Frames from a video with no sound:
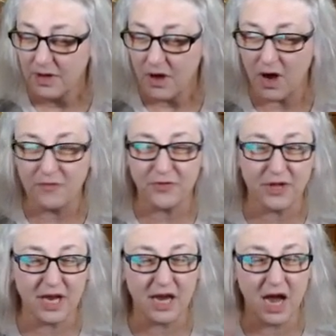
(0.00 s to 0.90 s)

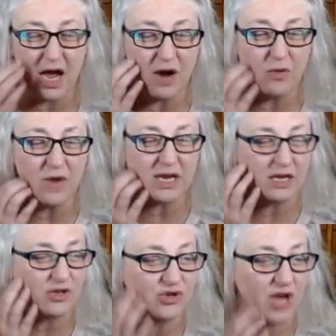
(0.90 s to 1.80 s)
Hopefully, uh, we
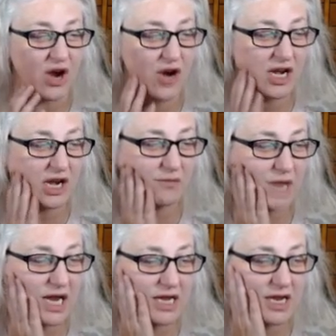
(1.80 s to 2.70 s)
can share it and
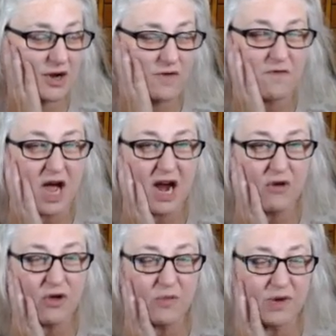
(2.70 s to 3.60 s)
make it go
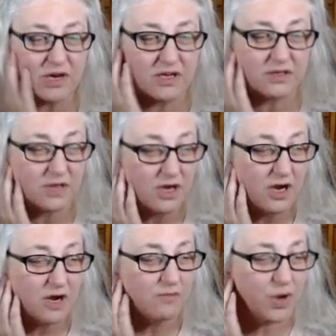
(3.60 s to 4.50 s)
viral because
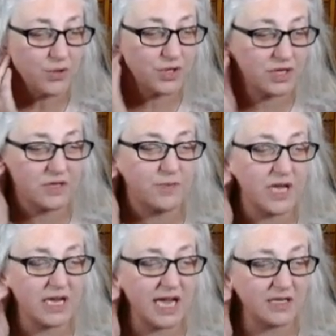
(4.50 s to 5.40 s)
both of these
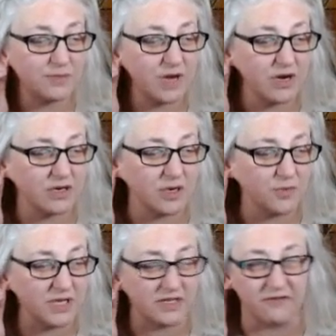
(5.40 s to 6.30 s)
big ass beer
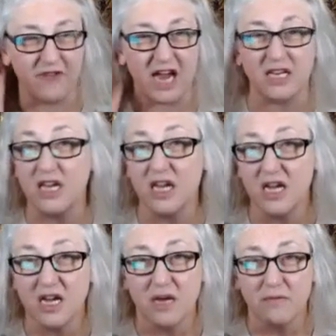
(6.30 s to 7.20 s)
companies, in fact,
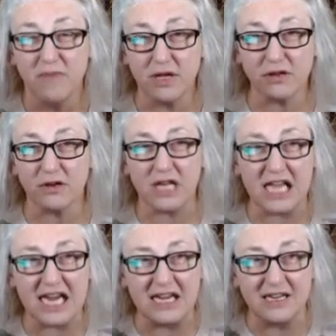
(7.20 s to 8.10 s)
Miller
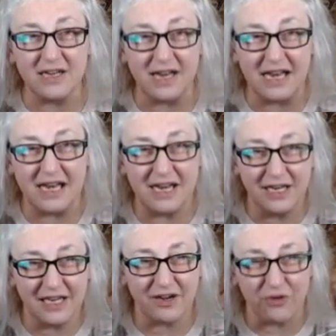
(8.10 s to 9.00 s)
Lite
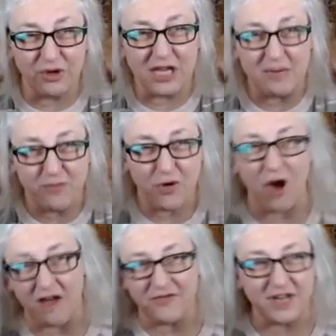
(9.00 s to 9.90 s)
literally
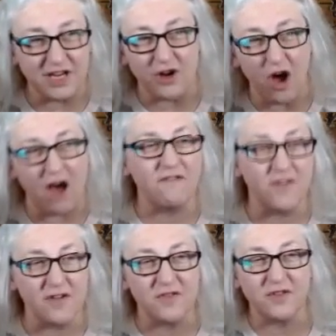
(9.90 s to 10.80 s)
profited off
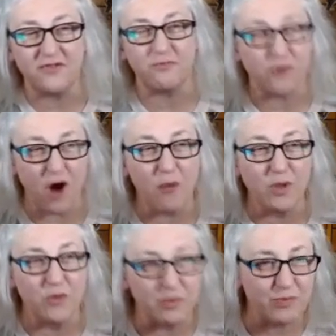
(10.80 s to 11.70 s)
of the f-
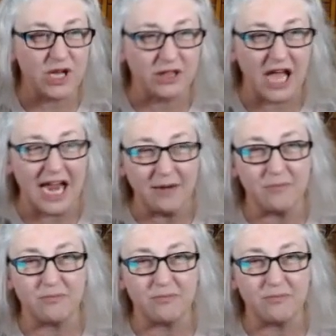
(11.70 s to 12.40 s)
problem with Bud Light.